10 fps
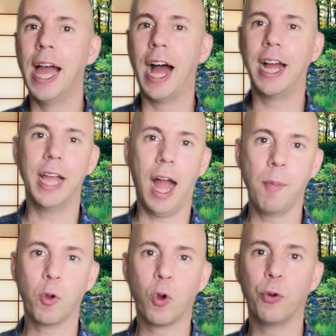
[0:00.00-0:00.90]

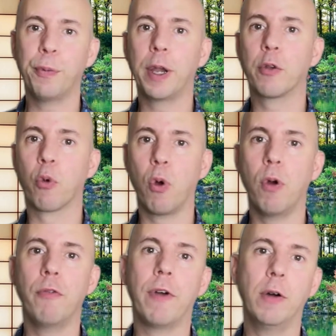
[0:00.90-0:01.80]
I'm Conrad Raw,
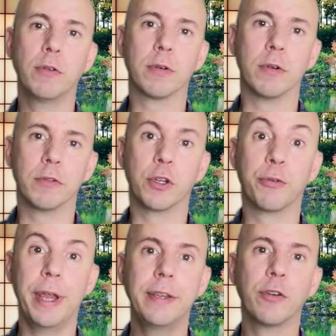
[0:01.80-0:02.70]
founder of the
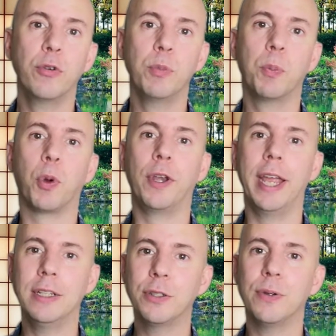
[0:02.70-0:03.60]
Greater Human
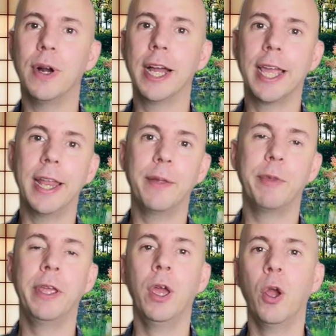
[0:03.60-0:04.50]
Potential
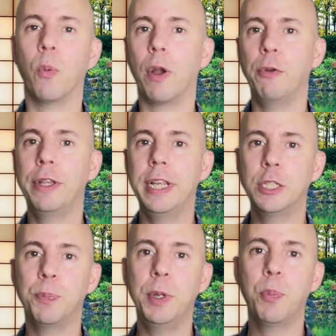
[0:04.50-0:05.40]
Academy, where we
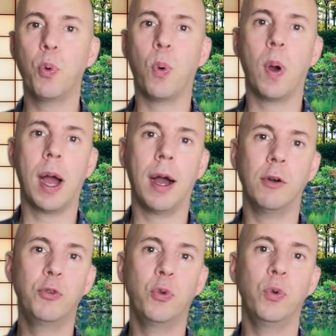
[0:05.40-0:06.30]
teach people
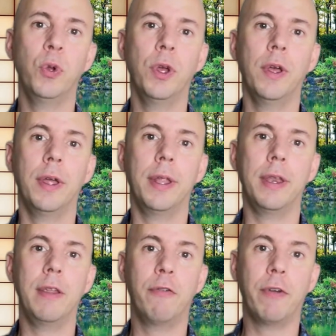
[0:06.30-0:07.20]
how to
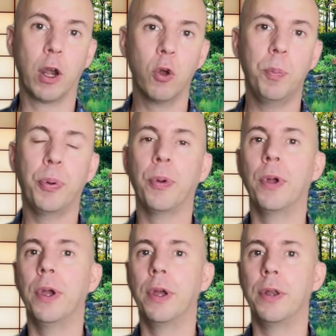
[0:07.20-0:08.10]
develop
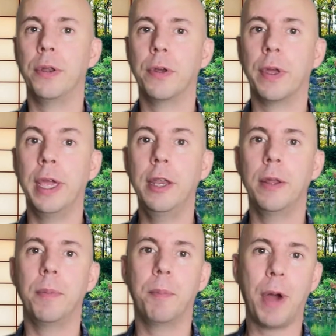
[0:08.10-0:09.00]
the
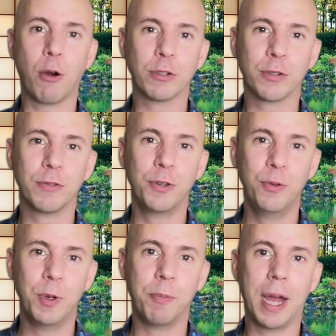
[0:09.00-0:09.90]
hidden powers of the
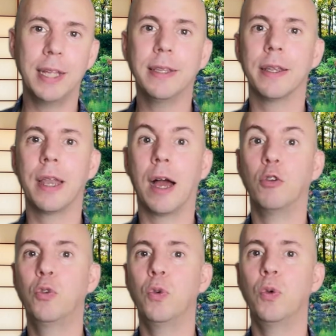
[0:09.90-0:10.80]
human mind and how
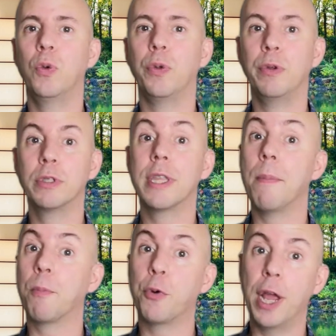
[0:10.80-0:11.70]
to use
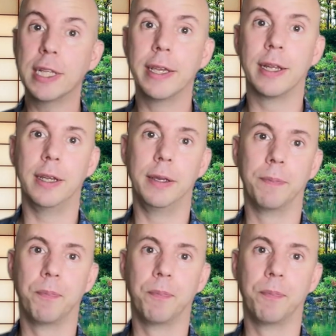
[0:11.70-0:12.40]
them practically.